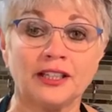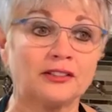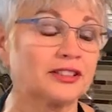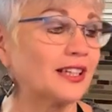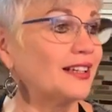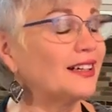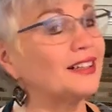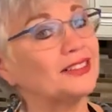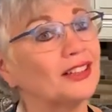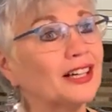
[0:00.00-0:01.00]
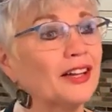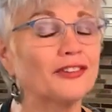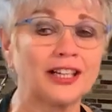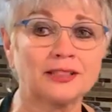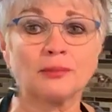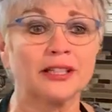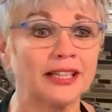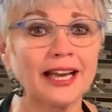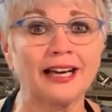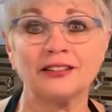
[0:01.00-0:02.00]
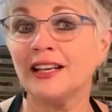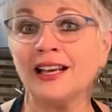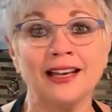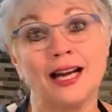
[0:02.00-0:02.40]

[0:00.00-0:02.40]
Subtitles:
and you're saying, ah, darn, I forgot to bring it out.